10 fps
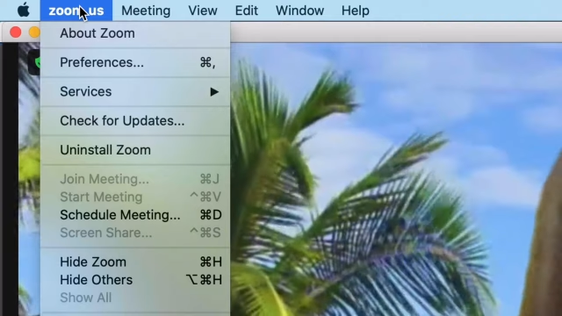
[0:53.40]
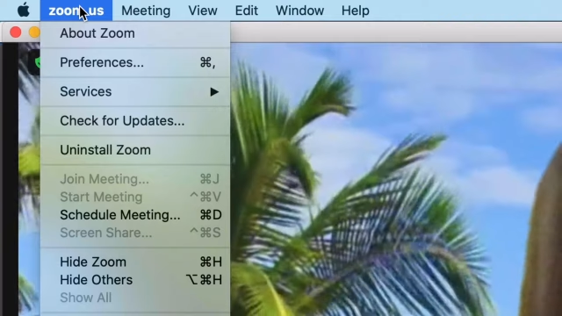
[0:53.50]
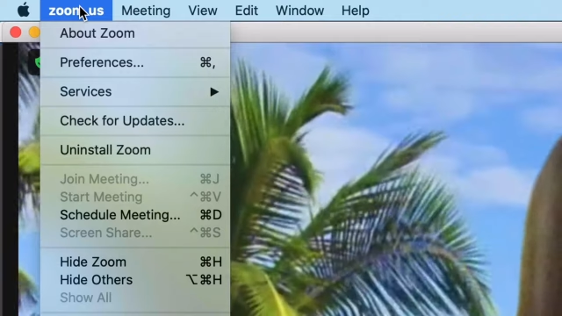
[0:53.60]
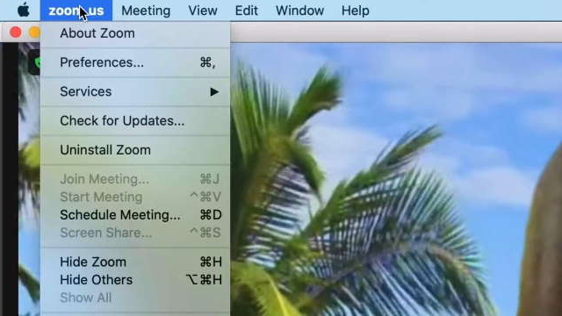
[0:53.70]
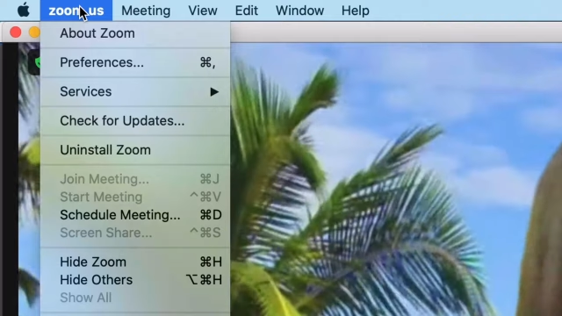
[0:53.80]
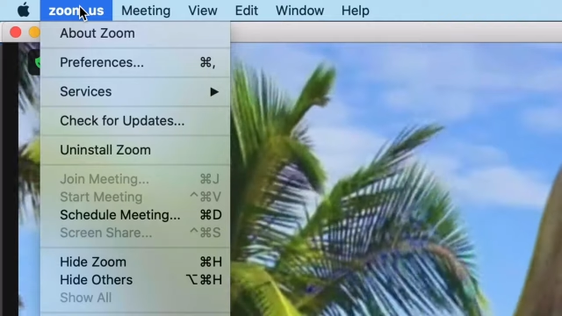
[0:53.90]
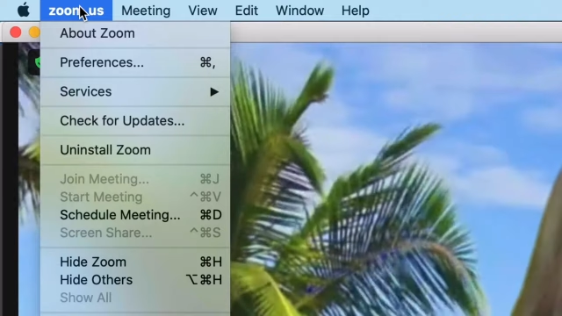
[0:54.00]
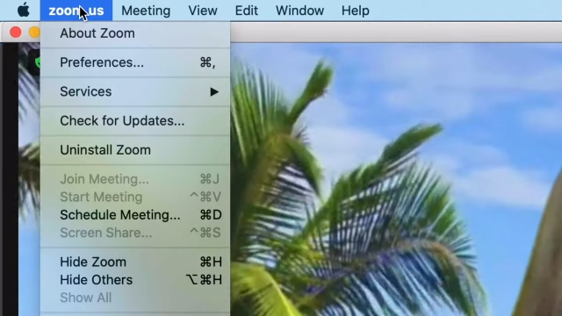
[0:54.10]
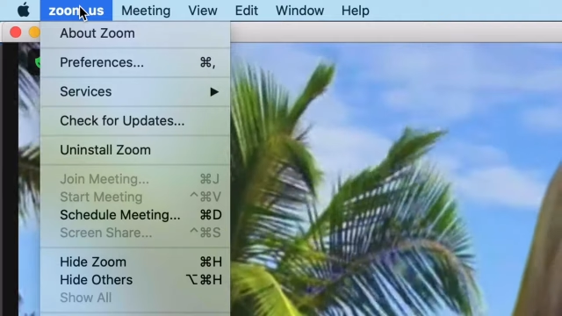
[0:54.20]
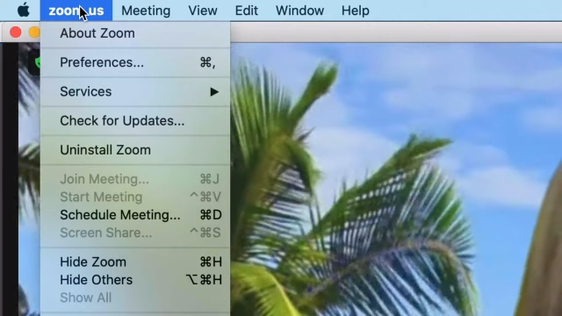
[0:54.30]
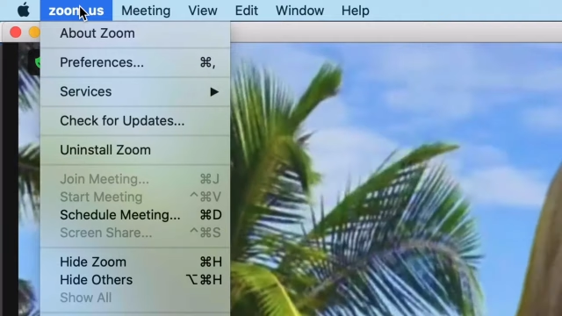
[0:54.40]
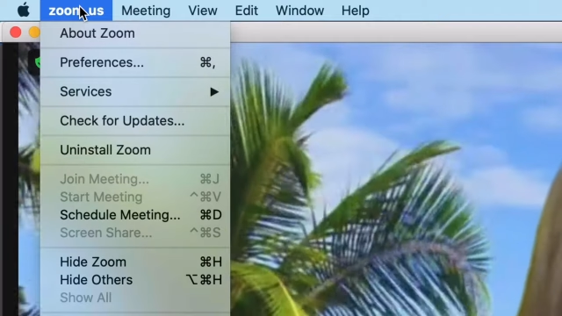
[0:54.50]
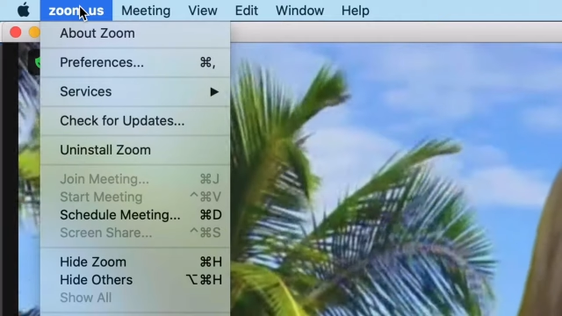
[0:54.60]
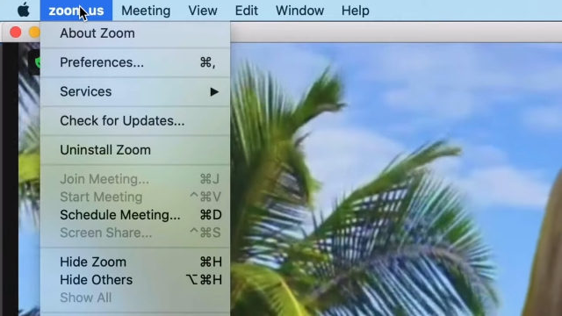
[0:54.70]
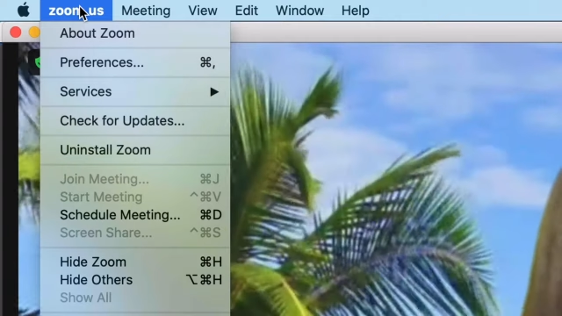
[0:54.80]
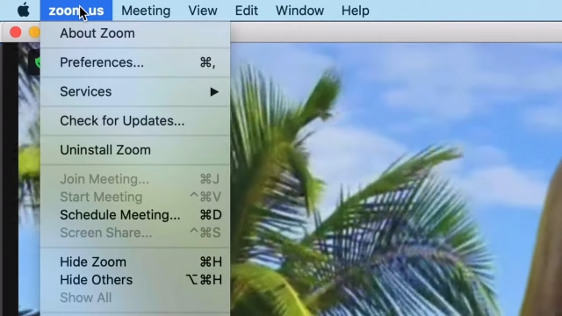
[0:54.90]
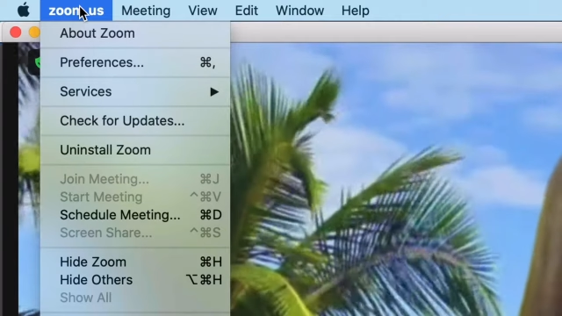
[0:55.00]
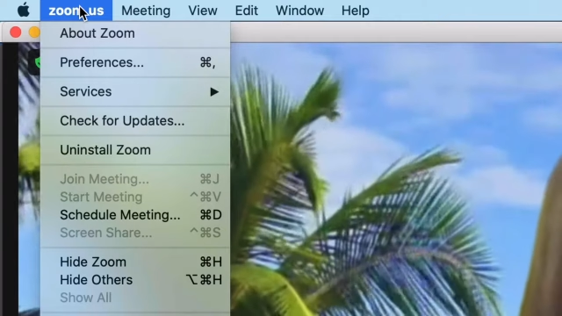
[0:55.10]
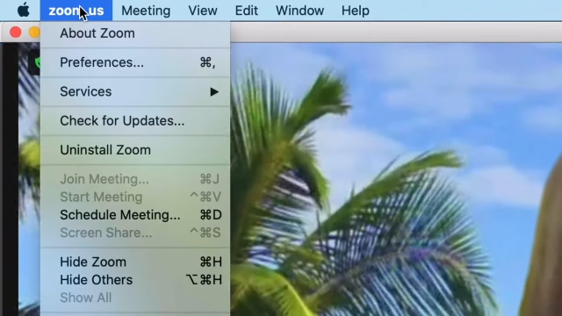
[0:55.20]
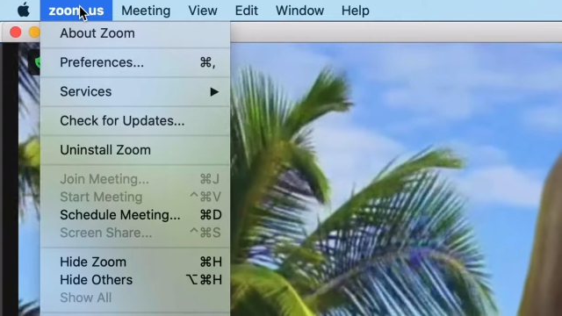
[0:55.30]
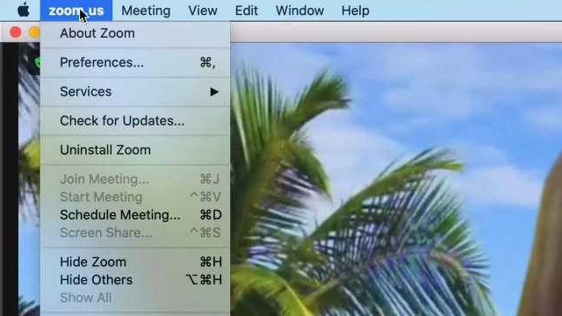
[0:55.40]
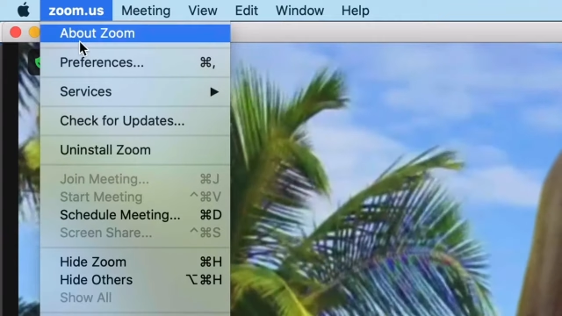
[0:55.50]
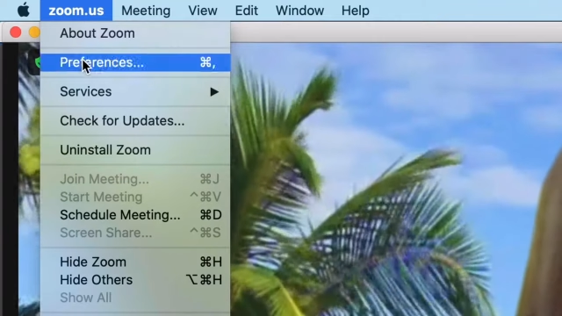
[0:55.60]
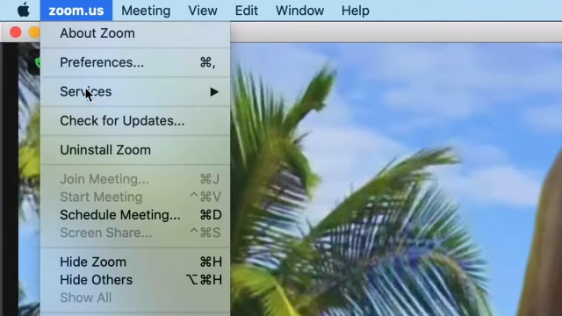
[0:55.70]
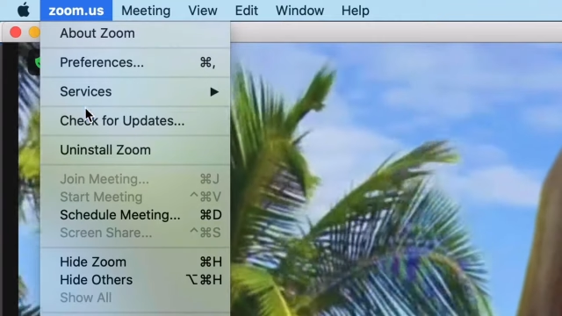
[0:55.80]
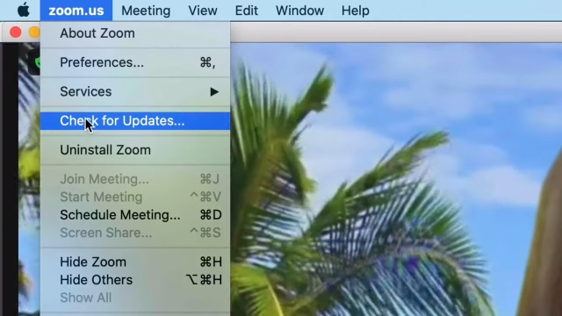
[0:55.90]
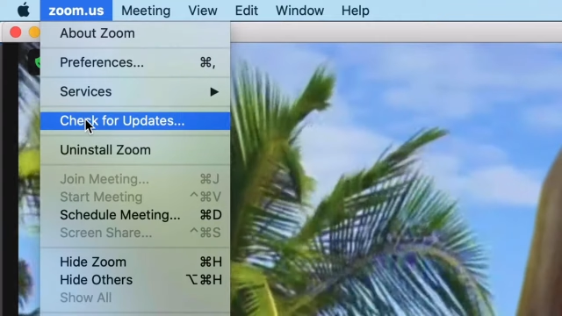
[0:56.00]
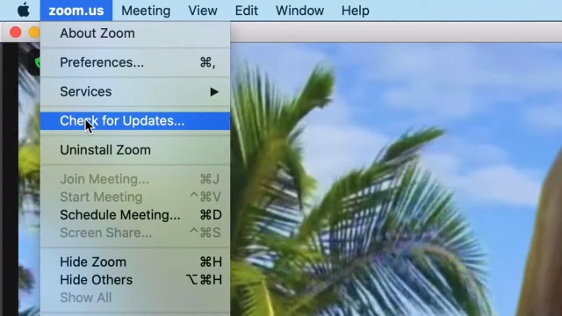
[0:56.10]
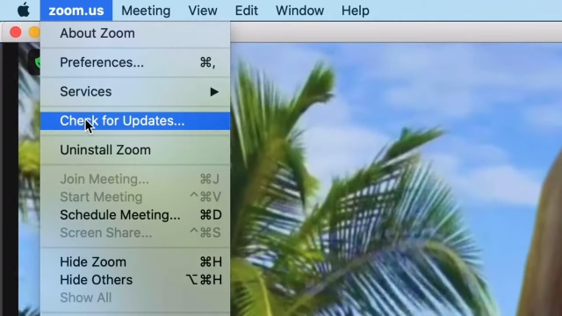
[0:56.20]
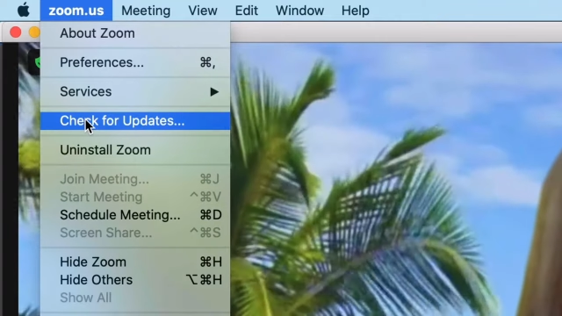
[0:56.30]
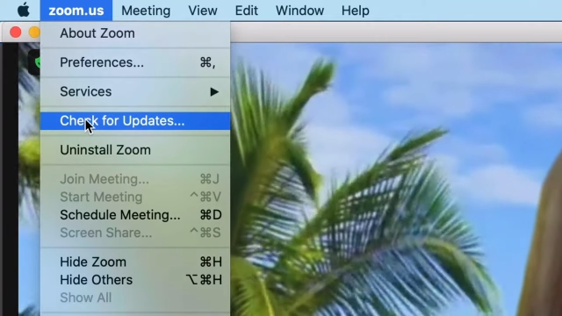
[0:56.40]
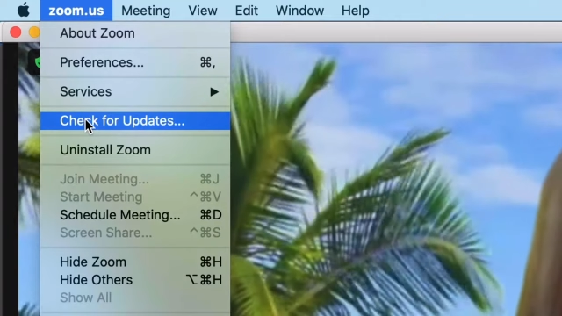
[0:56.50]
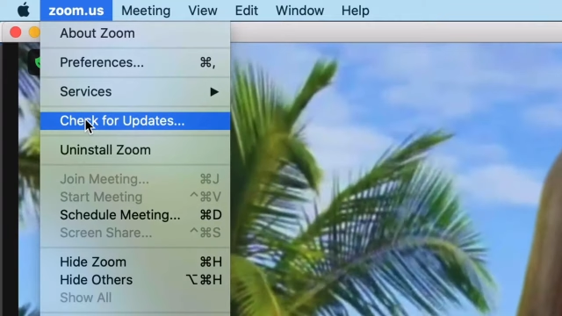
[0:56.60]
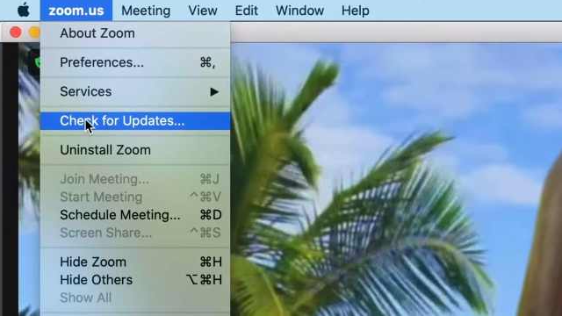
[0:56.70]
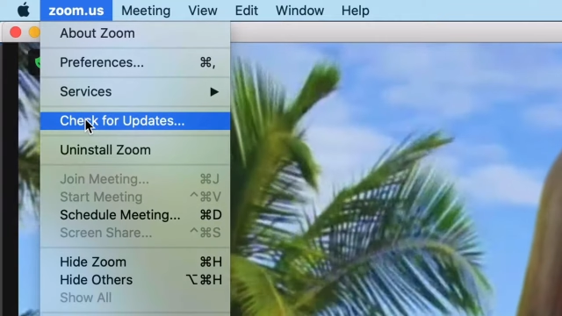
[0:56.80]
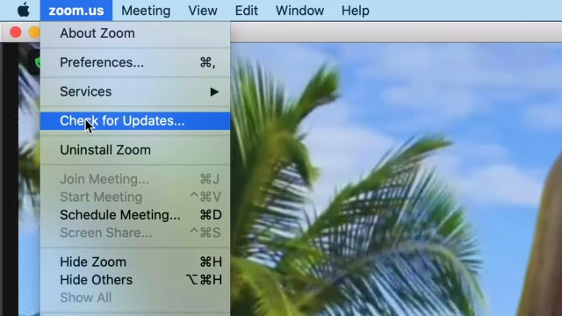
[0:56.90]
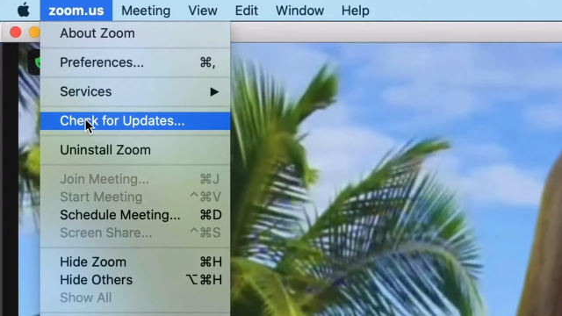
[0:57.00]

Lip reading: Nobody's mouth can be seen.